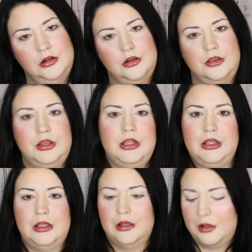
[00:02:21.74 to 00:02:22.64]

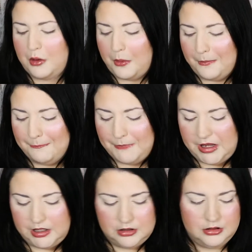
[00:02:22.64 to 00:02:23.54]
the
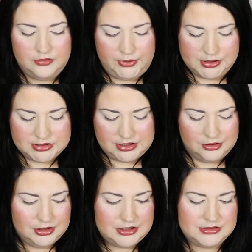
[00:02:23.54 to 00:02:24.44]
main event
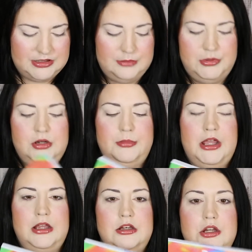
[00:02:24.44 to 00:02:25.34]
here is the Beauty
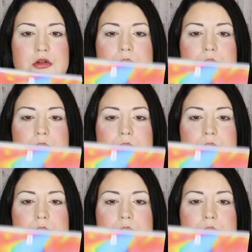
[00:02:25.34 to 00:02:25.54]
Bay New